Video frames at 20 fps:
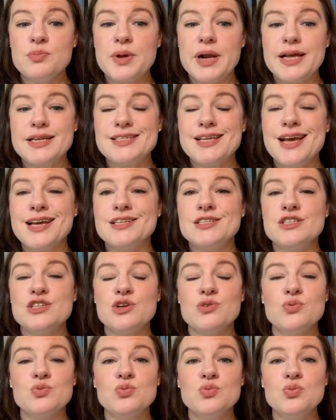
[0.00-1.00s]
but I tend
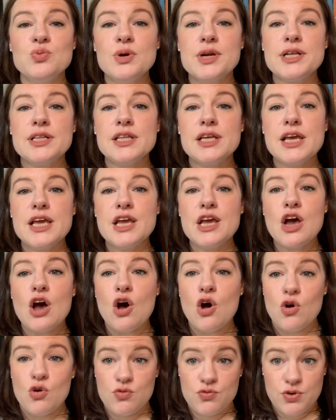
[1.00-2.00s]
to really
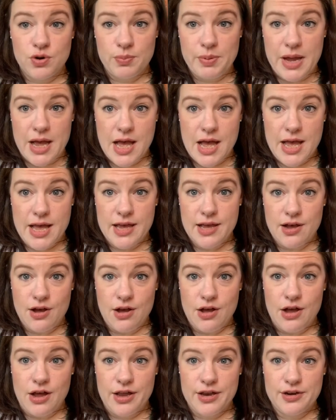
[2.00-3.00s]
overbuy
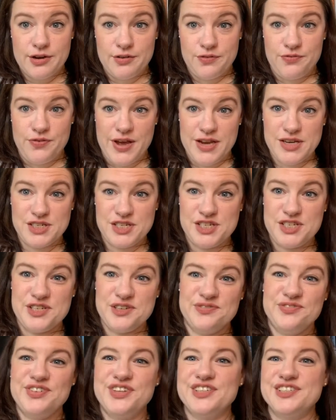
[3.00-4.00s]
on
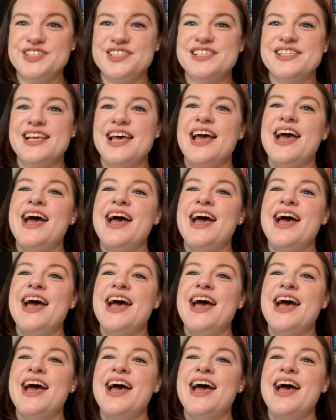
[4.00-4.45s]
vegetables.